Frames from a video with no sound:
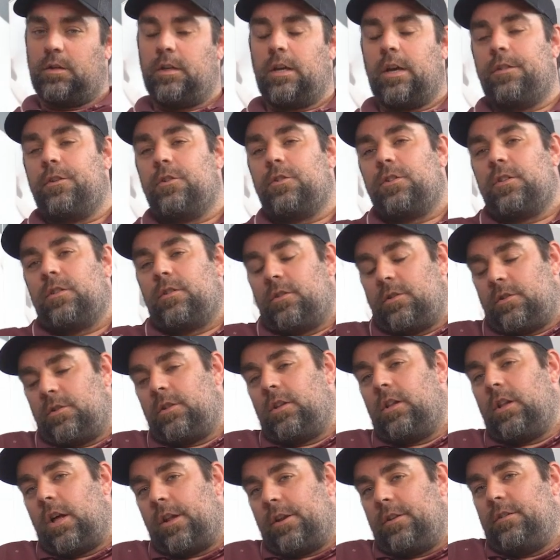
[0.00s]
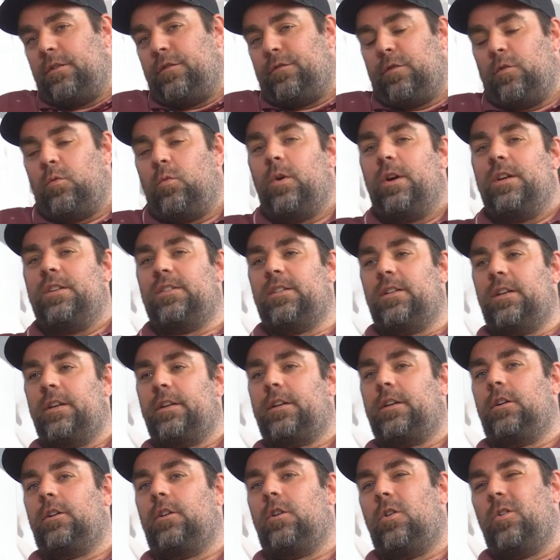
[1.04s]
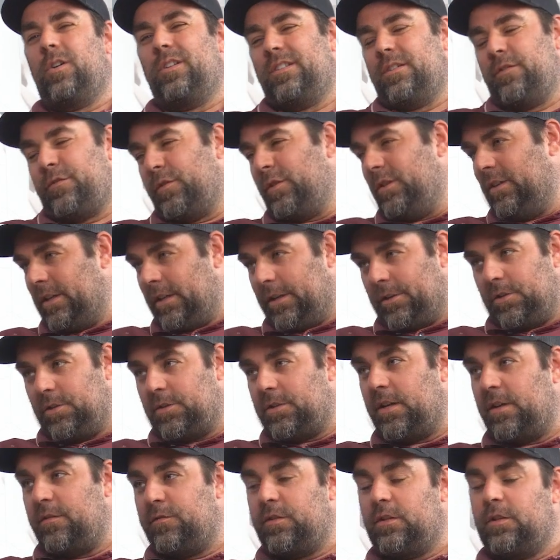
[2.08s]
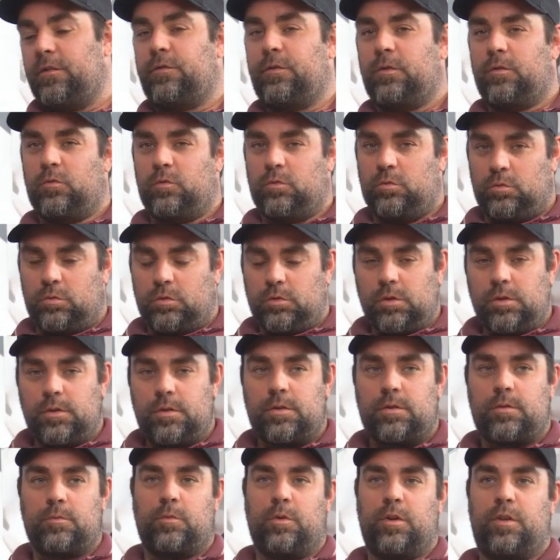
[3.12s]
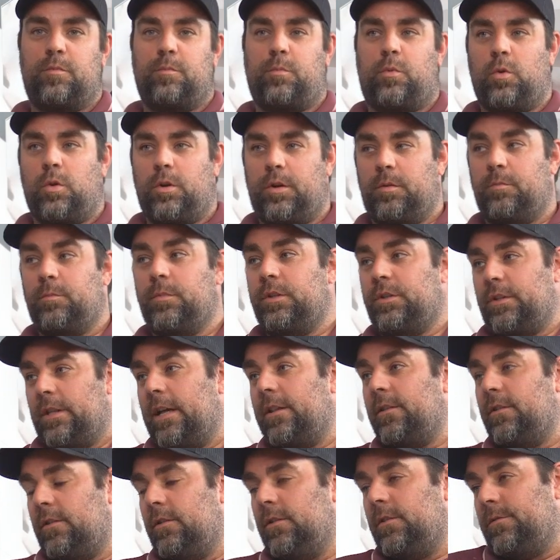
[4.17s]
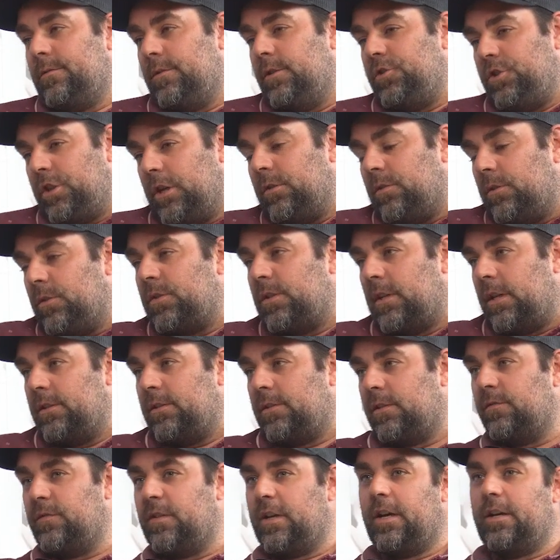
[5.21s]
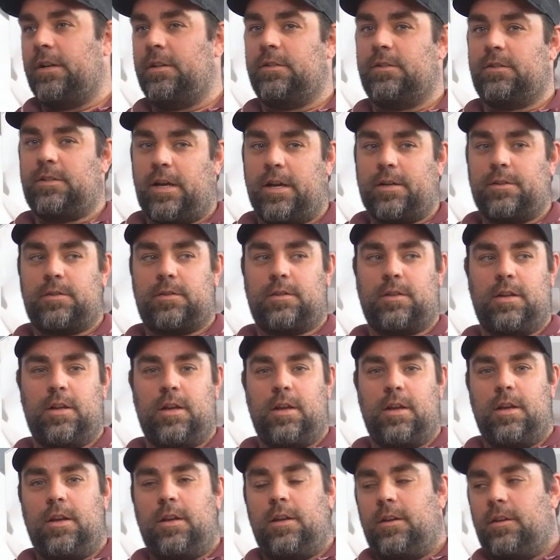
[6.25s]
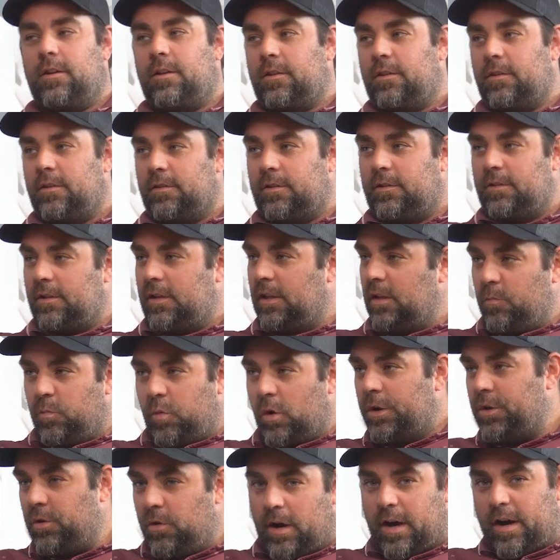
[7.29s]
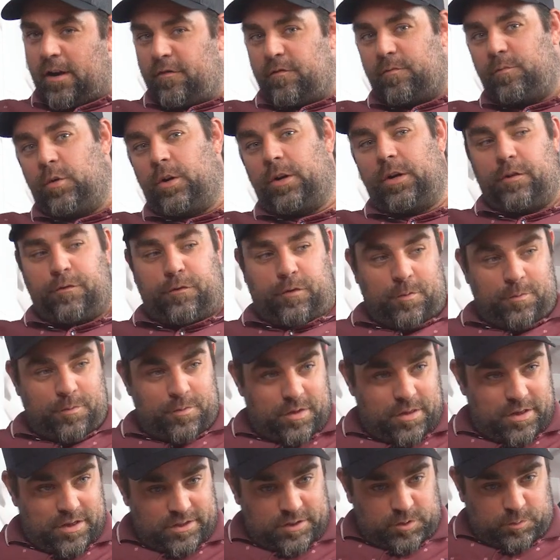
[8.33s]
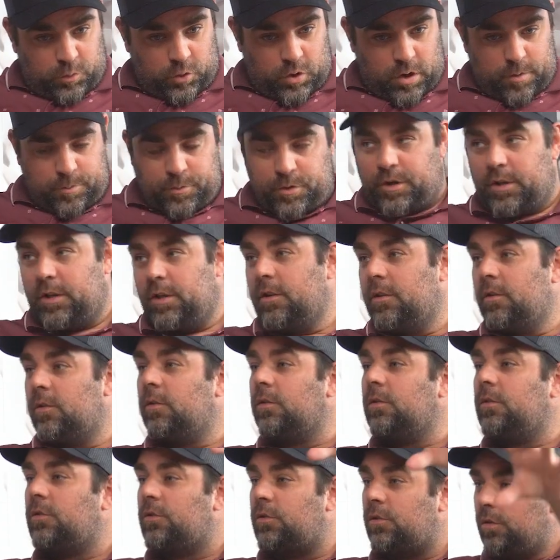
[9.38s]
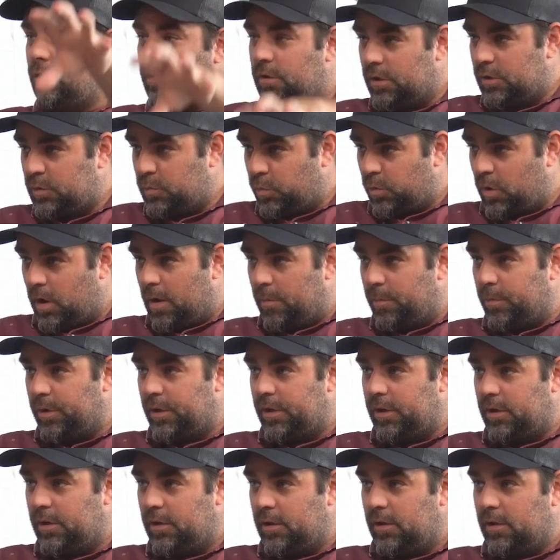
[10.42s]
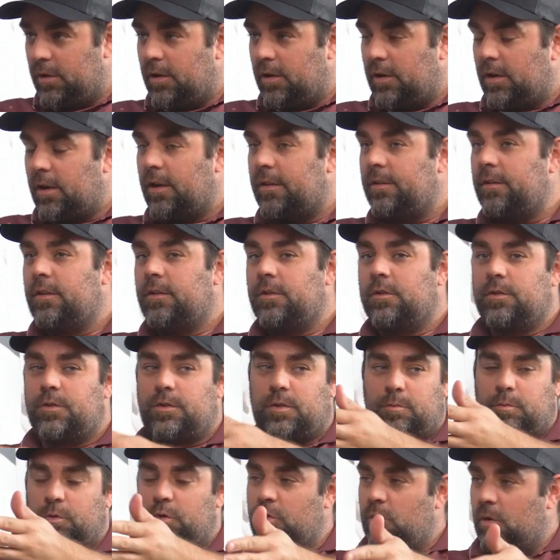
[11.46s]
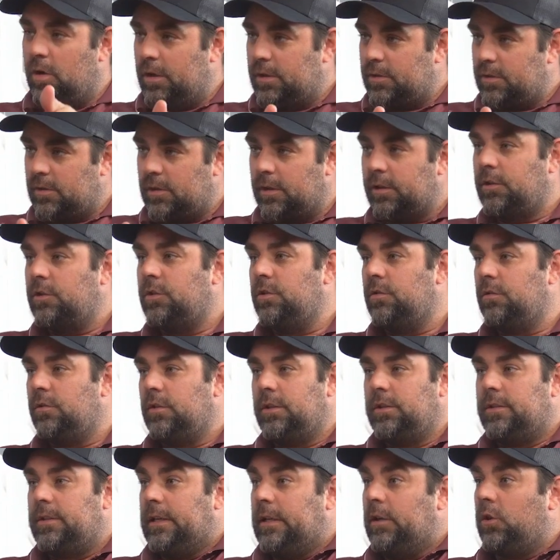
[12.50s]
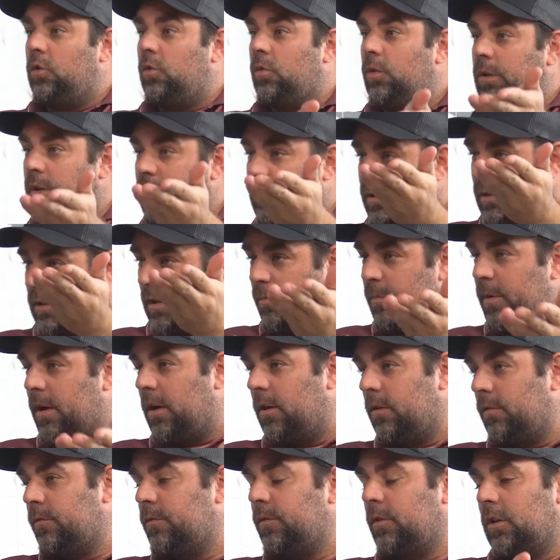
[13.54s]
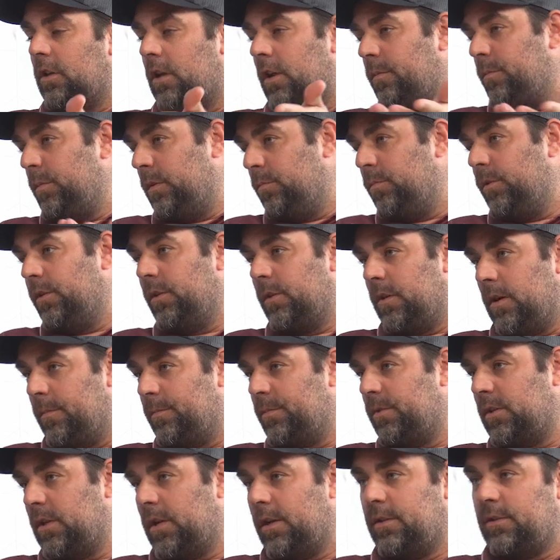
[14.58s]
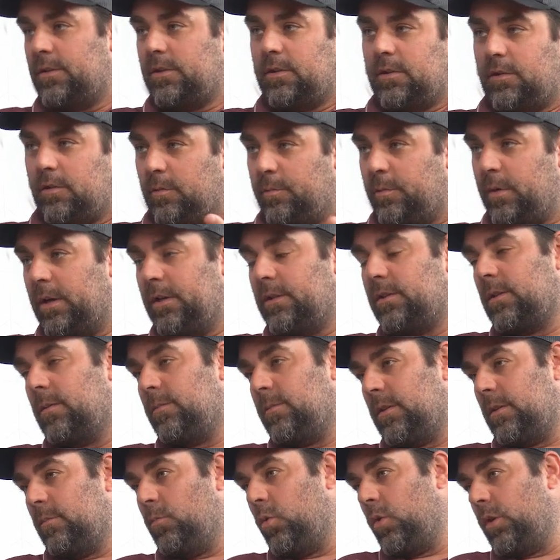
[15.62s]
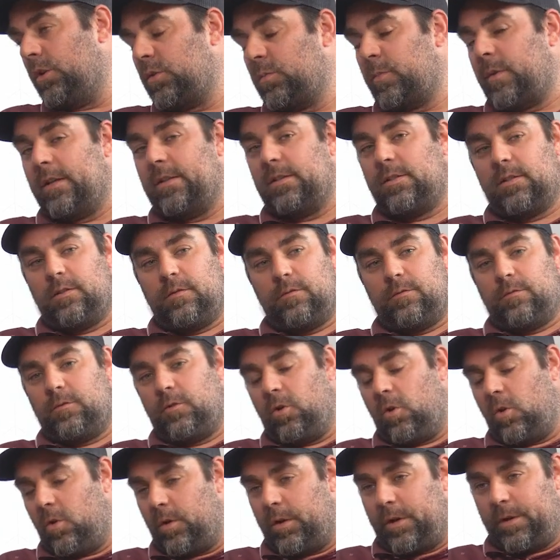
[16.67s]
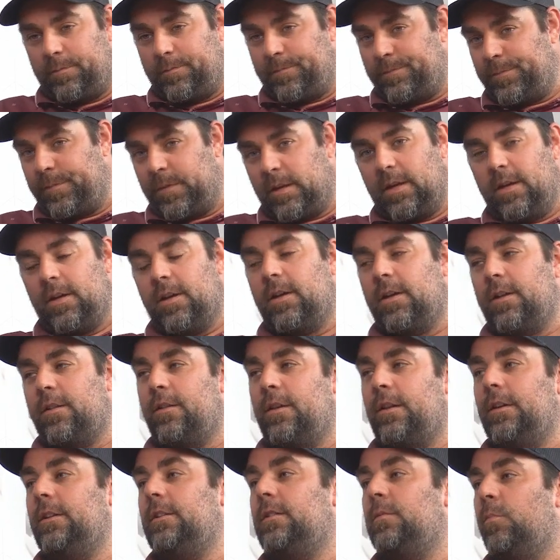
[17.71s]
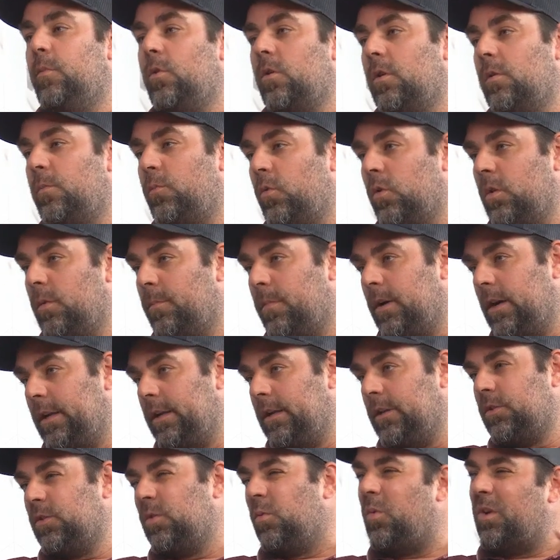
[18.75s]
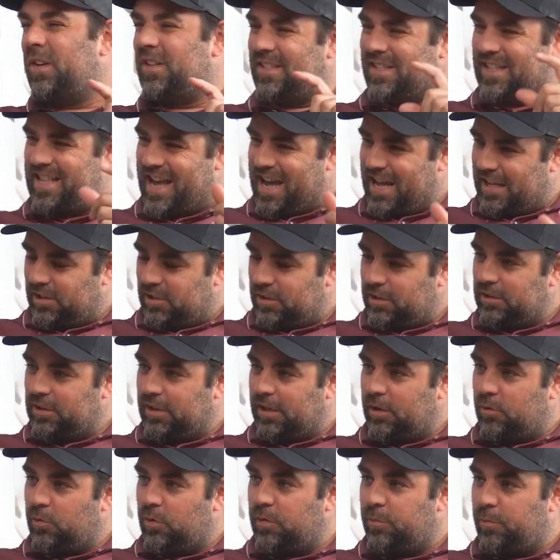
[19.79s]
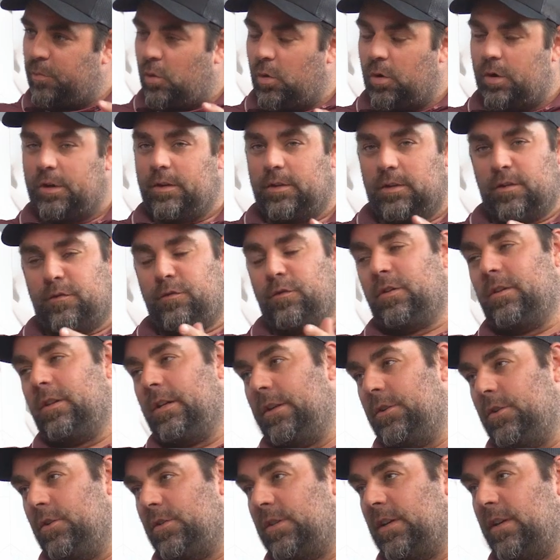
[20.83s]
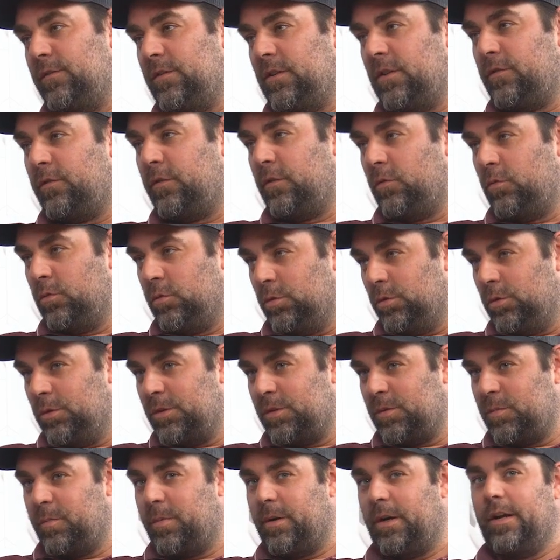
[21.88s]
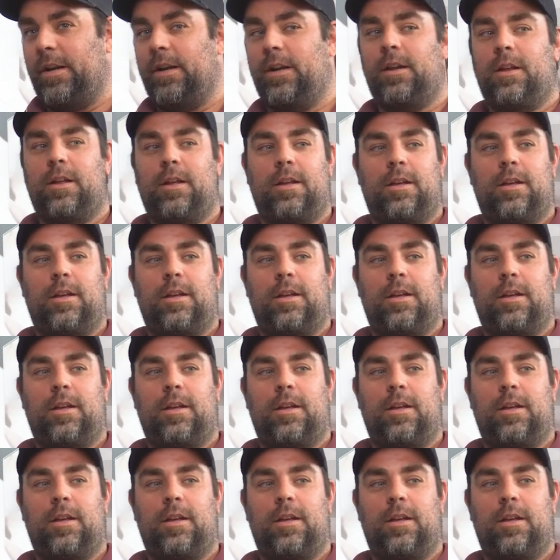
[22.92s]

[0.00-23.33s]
Yeah, there's a lot of different ways that it can go, and different lenders have different rules with porting. But that the general sense of that is, yes, keep what you have, bring it from this property to this property, and then there's some nuance, like, do you need to increase the amount? For a lot of people, they're upsizing or buying something more expensive, growing. They need to borrow more money. So what does that look like with porting? Different lenders have different rules, but